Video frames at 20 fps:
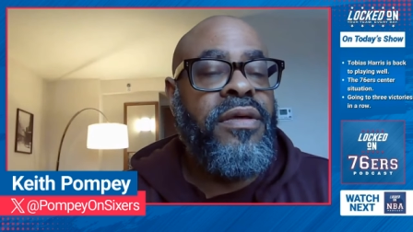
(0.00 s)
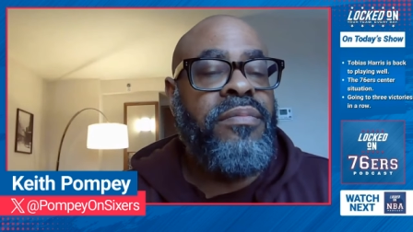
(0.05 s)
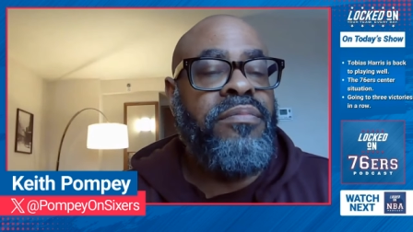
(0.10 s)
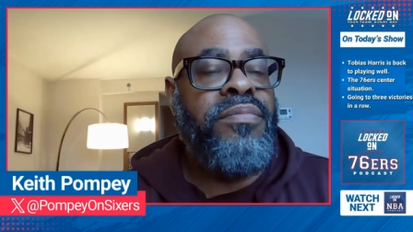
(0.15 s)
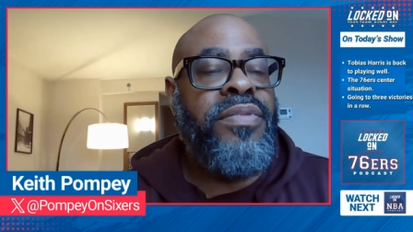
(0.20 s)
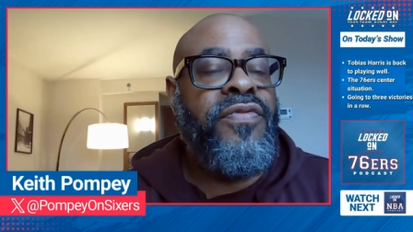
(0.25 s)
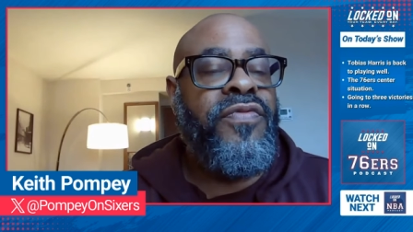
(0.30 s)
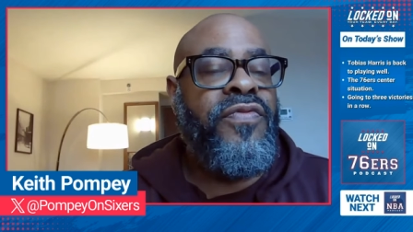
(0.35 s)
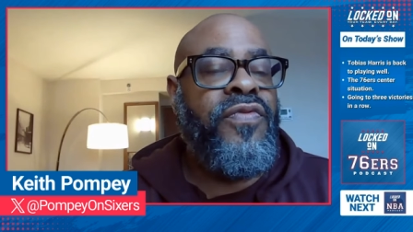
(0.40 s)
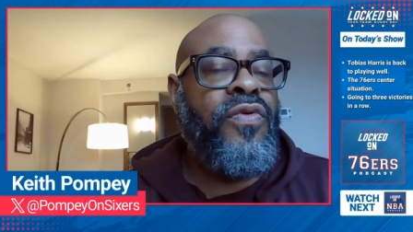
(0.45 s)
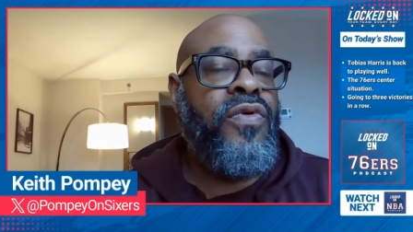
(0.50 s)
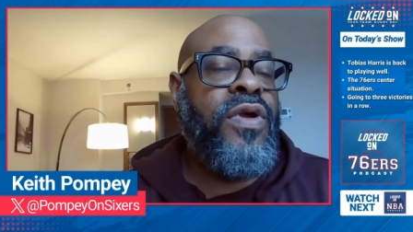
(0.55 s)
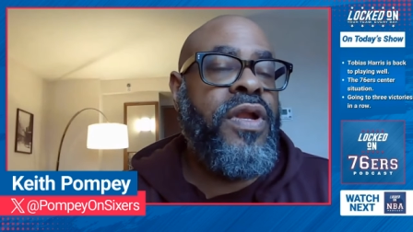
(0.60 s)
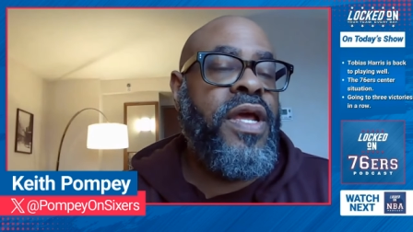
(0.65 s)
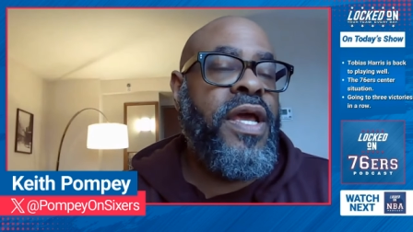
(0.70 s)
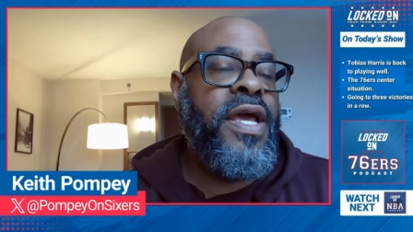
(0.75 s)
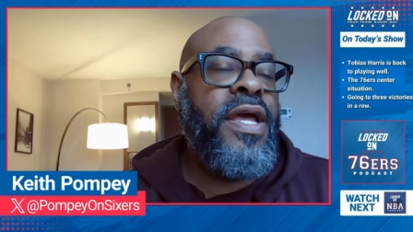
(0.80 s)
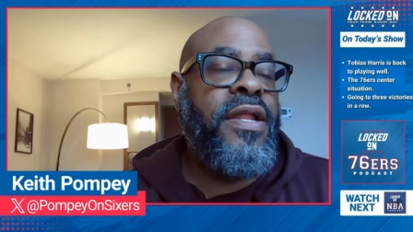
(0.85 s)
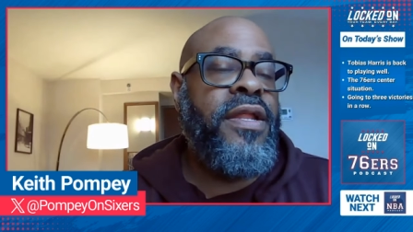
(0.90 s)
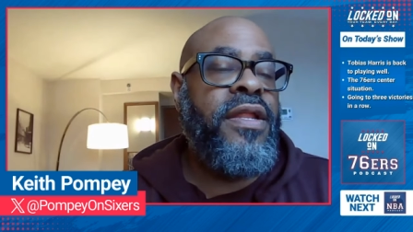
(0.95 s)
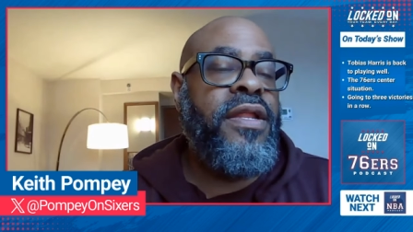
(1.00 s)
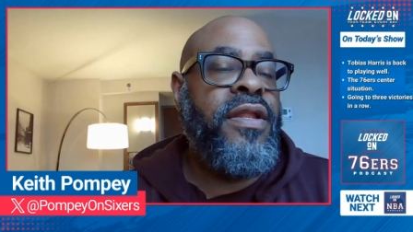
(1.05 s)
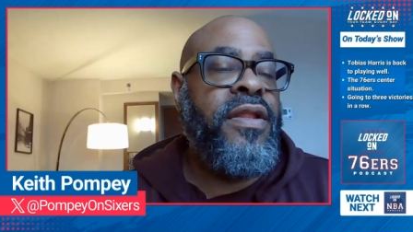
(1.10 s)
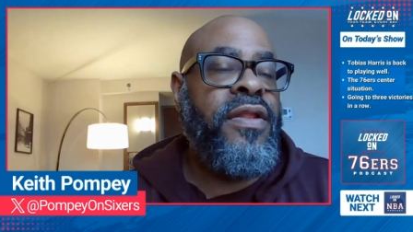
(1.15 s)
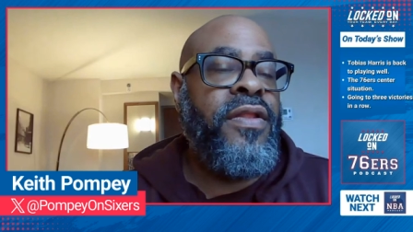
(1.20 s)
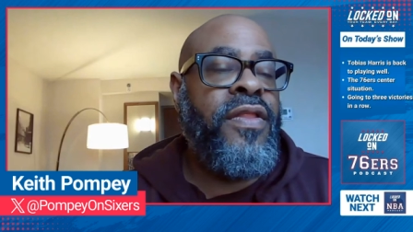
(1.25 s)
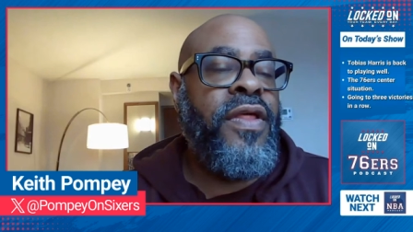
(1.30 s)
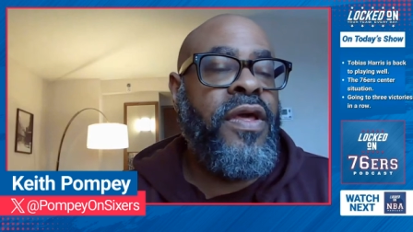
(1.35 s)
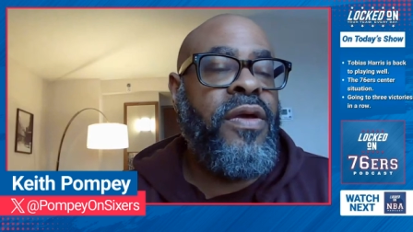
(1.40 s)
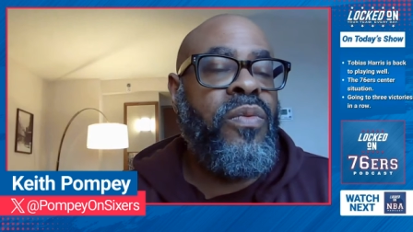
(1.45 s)
before that,
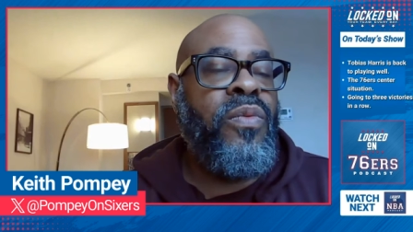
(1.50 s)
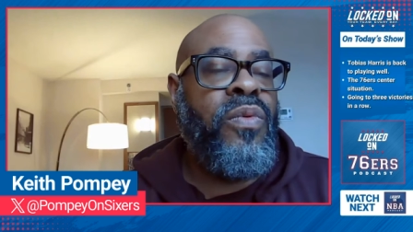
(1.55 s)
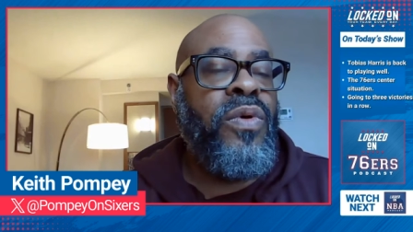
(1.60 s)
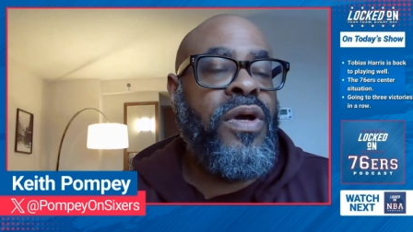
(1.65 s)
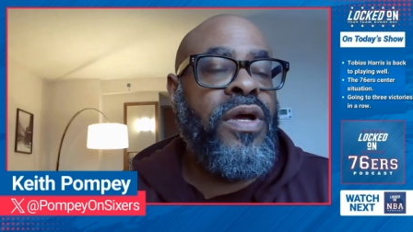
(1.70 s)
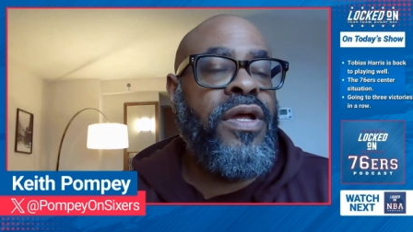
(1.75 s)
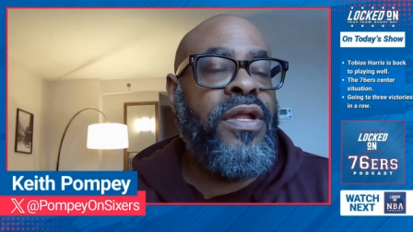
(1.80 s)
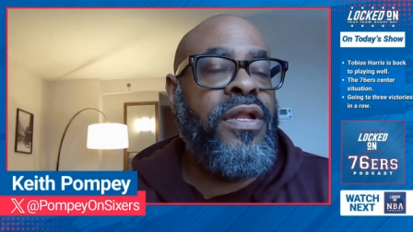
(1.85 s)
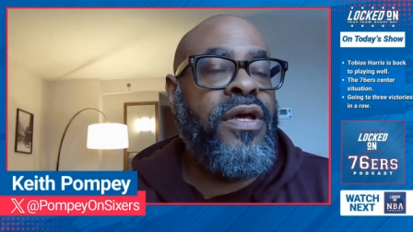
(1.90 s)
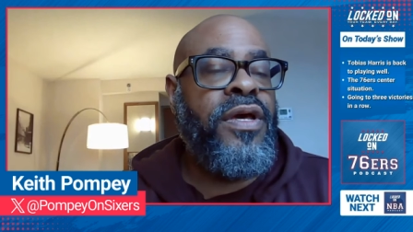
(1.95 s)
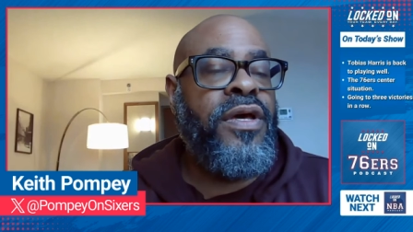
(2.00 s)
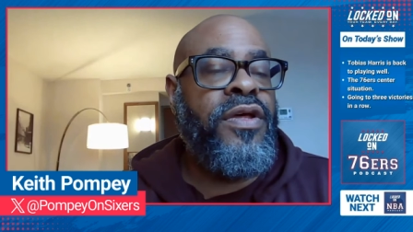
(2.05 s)
they won.